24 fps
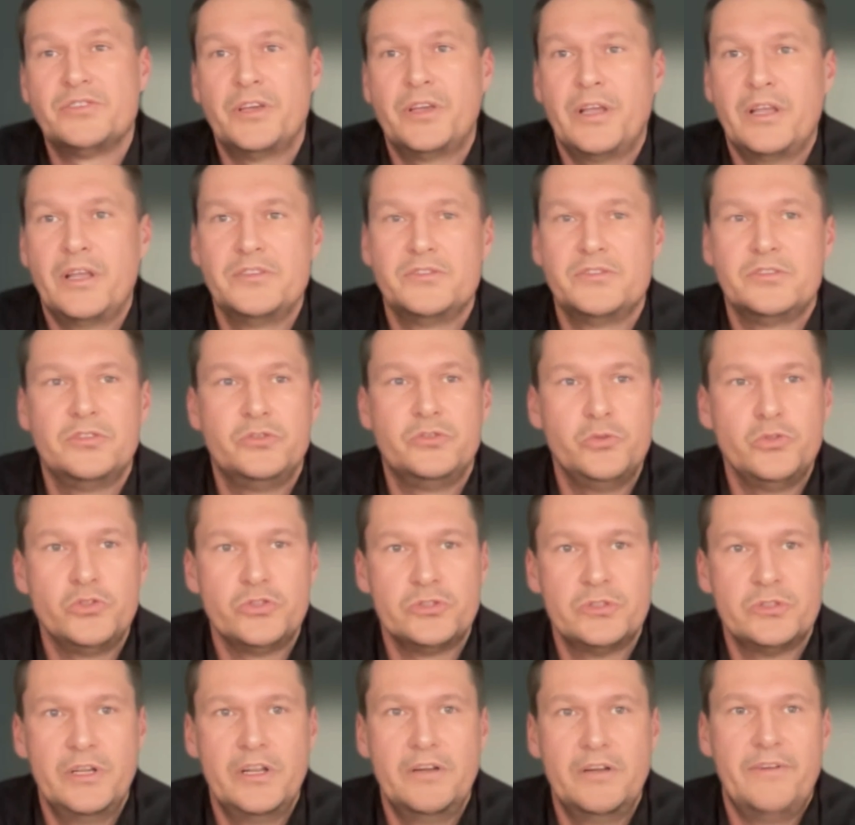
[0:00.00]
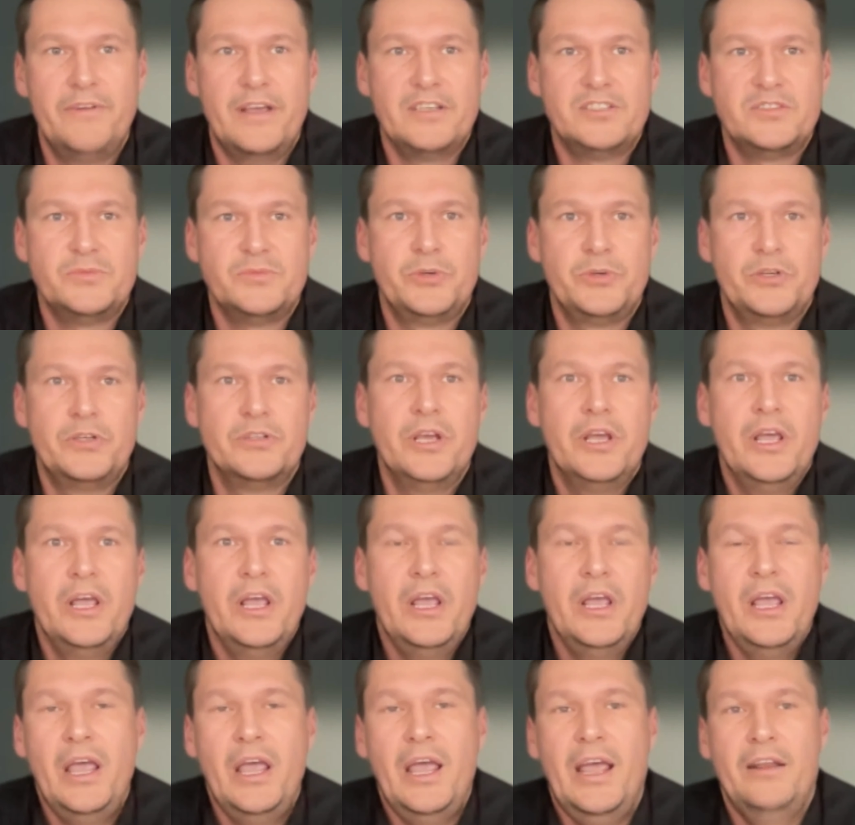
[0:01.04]
institutional investment,
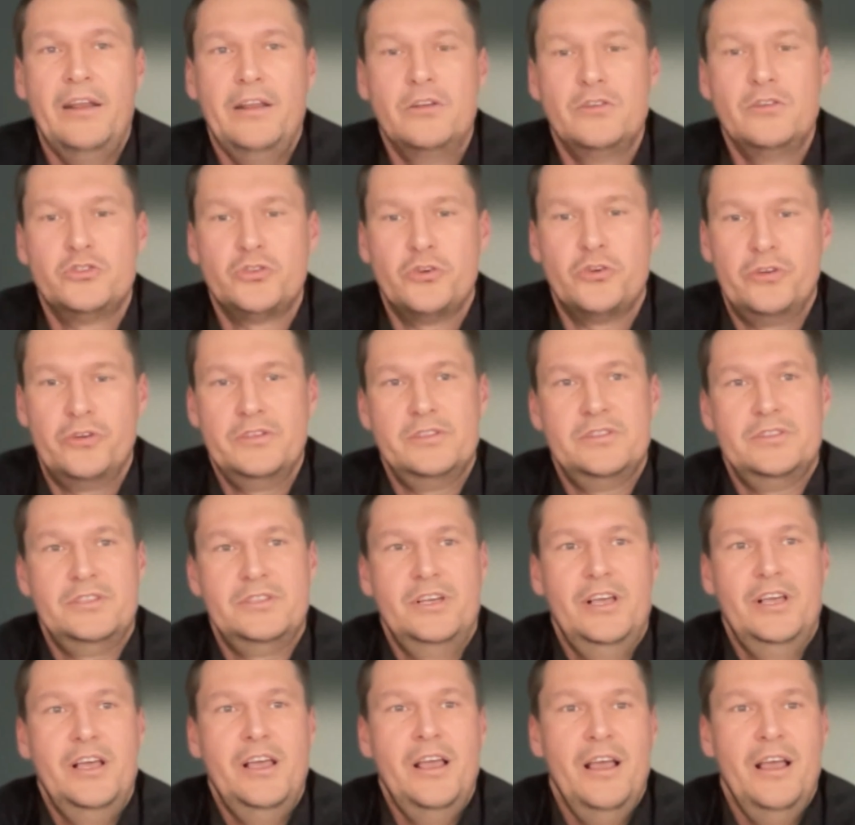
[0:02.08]
and insurance.